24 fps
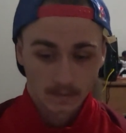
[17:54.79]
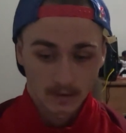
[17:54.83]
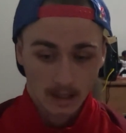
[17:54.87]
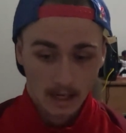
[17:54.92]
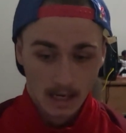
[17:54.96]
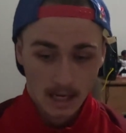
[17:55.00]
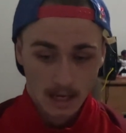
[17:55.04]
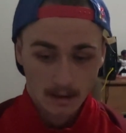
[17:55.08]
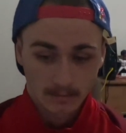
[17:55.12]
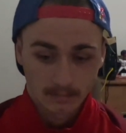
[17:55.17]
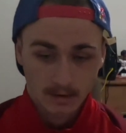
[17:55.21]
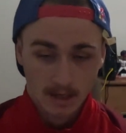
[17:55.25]

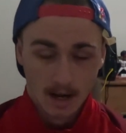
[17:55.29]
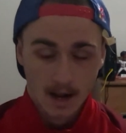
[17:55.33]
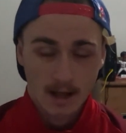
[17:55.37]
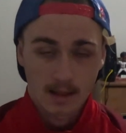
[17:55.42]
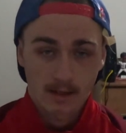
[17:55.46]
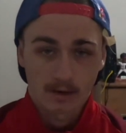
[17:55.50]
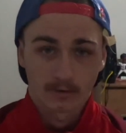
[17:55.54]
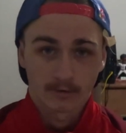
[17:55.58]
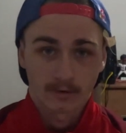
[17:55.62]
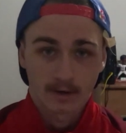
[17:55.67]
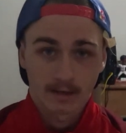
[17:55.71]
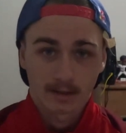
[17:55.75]
I have
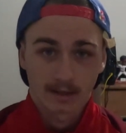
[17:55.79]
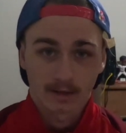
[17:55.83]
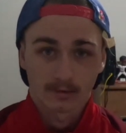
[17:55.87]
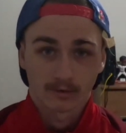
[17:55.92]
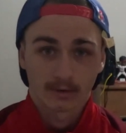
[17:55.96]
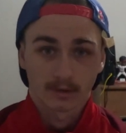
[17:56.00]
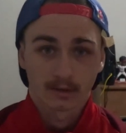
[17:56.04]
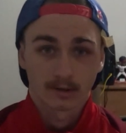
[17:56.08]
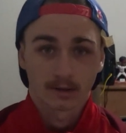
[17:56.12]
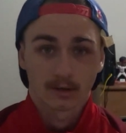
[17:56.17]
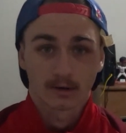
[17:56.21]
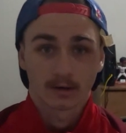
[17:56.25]
Tyler Reddick
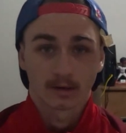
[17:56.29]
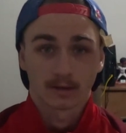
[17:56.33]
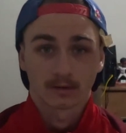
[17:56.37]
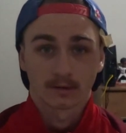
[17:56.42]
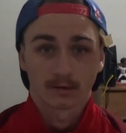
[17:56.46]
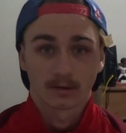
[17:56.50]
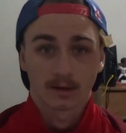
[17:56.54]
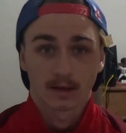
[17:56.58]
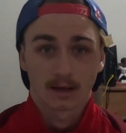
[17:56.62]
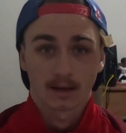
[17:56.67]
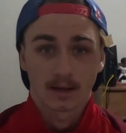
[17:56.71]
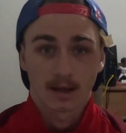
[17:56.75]
returning
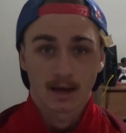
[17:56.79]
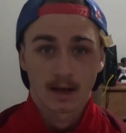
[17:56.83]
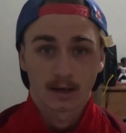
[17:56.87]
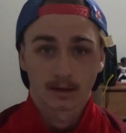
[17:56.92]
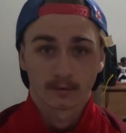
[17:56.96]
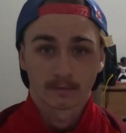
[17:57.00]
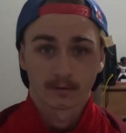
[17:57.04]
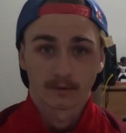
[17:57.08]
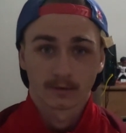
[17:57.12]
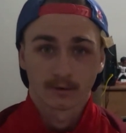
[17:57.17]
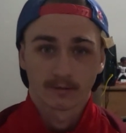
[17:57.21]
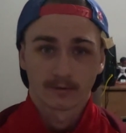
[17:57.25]
to the
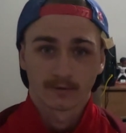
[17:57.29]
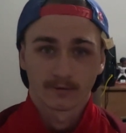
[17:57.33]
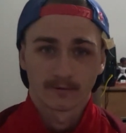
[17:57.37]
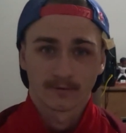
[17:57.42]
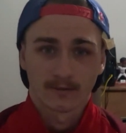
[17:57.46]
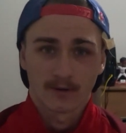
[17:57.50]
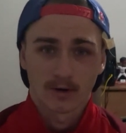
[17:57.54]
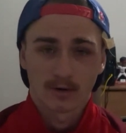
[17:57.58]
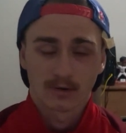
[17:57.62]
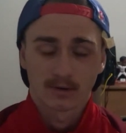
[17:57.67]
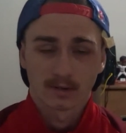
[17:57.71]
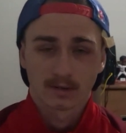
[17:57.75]
lineup for the
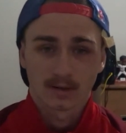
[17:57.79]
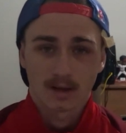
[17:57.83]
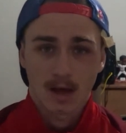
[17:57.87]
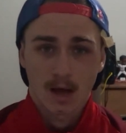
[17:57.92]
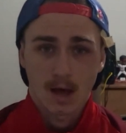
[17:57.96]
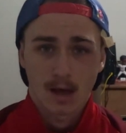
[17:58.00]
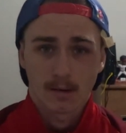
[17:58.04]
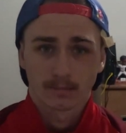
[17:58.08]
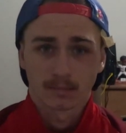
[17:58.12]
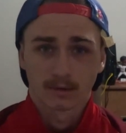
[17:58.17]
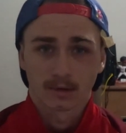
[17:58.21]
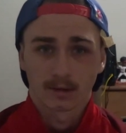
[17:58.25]
first
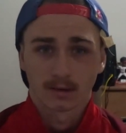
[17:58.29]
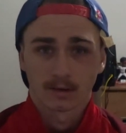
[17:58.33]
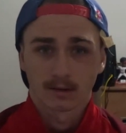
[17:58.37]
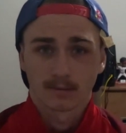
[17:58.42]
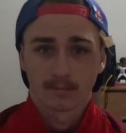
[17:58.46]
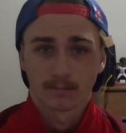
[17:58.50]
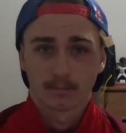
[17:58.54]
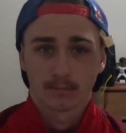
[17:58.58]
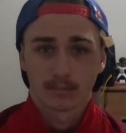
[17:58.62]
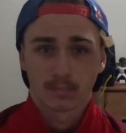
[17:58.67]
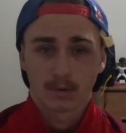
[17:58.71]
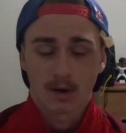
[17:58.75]
time since
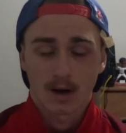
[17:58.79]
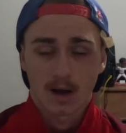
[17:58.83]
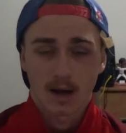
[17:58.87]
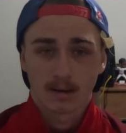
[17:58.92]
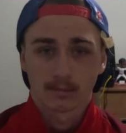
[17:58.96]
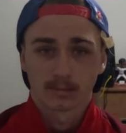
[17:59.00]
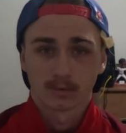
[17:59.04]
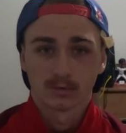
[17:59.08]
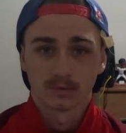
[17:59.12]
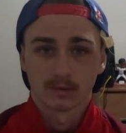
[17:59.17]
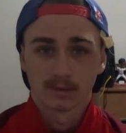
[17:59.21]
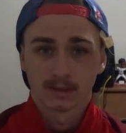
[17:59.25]

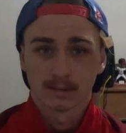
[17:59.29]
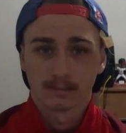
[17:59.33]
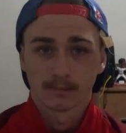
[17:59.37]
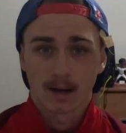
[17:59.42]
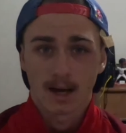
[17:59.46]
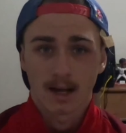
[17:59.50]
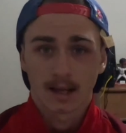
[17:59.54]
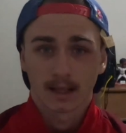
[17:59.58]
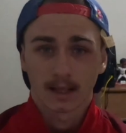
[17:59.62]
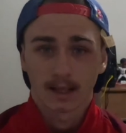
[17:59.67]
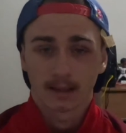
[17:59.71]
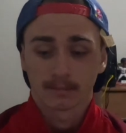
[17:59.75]
probably
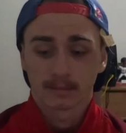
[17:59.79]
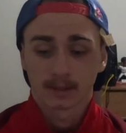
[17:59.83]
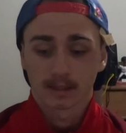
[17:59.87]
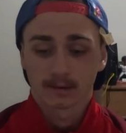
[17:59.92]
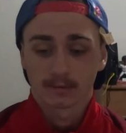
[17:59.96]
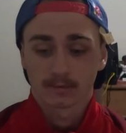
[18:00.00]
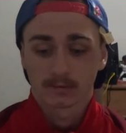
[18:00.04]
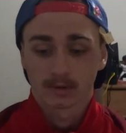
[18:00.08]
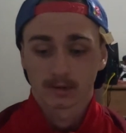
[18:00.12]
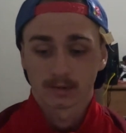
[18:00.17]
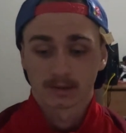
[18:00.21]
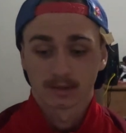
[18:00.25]
Miami,
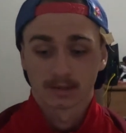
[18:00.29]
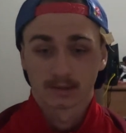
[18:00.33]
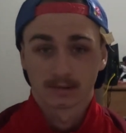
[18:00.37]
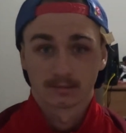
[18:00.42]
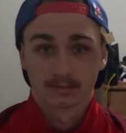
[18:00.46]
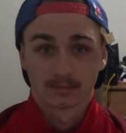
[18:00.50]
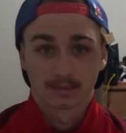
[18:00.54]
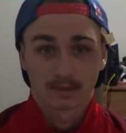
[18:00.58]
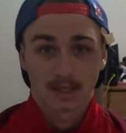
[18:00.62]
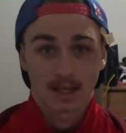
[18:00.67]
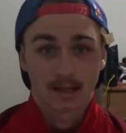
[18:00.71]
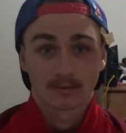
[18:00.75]
which
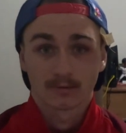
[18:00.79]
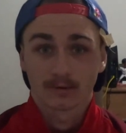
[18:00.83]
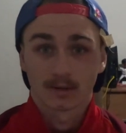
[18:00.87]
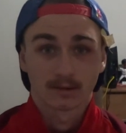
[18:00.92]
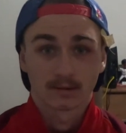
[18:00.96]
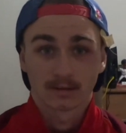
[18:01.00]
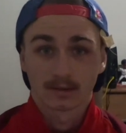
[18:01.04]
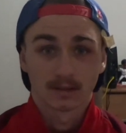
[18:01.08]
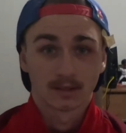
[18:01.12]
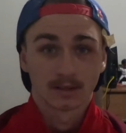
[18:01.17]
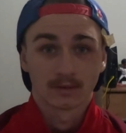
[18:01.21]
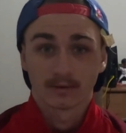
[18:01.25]
that
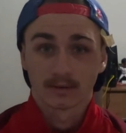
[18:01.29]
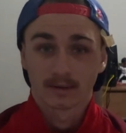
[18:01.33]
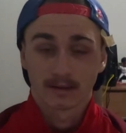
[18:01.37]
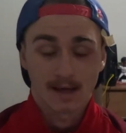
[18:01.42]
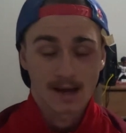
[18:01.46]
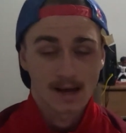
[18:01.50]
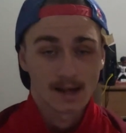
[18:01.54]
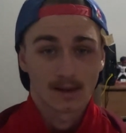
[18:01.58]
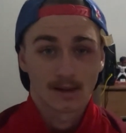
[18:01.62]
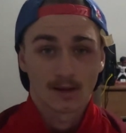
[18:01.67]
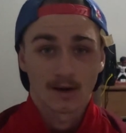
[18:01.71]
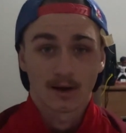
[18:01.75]
wasn't even
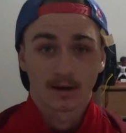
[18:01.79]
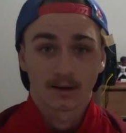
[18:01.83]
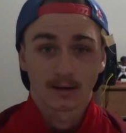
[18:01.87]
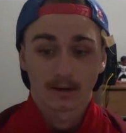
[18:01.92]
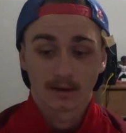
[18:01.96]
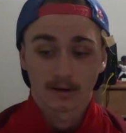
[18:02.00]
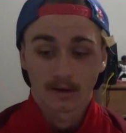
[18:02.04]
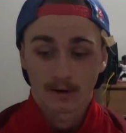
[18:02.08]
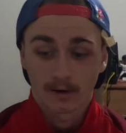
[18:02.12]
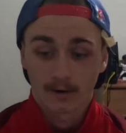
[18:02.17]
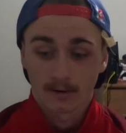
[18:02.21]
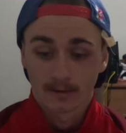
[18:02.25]
that long
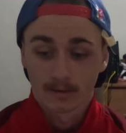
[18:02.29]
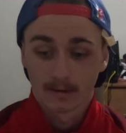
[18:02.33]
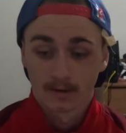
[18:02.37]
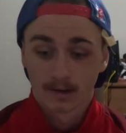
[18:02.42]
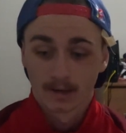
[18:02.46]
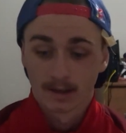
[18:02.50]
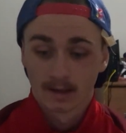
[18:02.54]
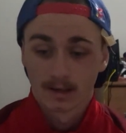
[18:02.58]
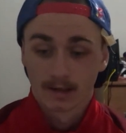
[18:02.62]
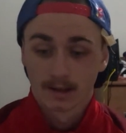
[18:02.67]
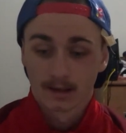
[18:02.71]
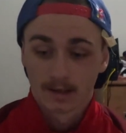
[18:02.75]
ago.
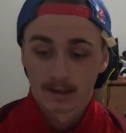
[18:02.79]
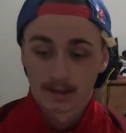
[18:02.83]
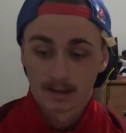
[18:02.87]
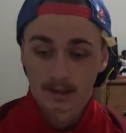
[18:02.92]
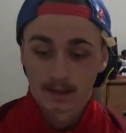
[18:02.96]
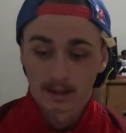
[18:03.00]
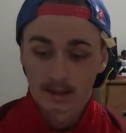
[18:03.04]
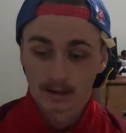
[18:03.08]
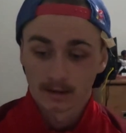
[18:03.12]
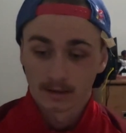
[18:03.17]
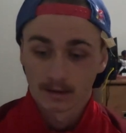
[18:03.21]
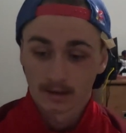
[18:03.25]

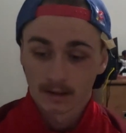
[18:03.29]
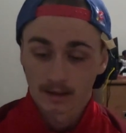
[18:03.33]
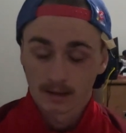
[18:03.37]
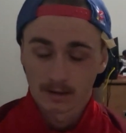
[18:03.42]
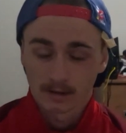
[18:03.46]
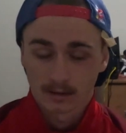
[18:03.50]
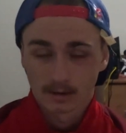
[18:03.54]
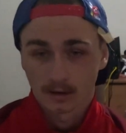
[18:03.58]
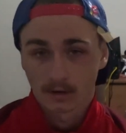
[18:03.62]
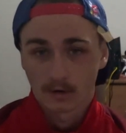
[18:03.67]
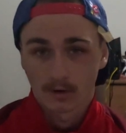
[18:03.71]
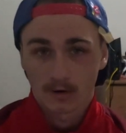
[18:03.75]
And then
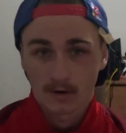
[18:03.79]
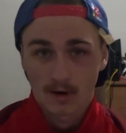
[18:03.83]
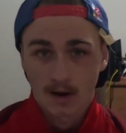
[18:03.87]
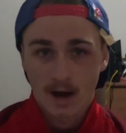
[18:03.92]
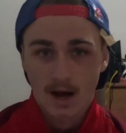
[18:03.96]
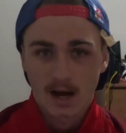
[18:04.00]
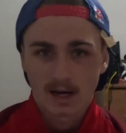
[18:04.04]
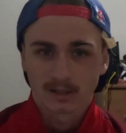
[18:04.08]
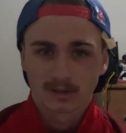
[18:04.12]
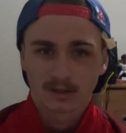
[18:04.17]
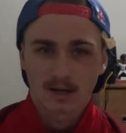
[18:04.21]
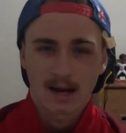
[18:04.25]
in the
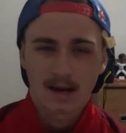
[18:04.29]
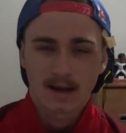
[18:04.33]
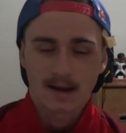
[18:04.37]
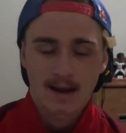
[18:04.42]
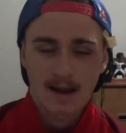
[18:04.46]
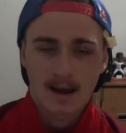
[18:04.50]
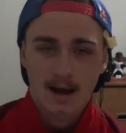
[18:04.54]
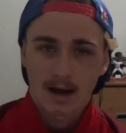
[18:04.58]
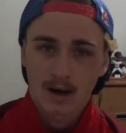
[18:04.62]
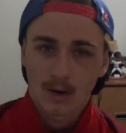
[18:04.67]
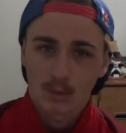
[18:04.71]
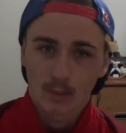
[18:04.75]
garage right
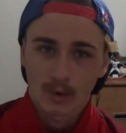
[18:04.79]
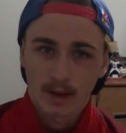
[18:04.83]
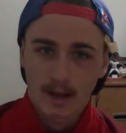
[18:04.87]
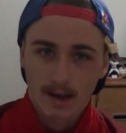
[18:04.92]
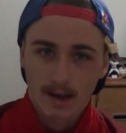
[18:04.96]
now, we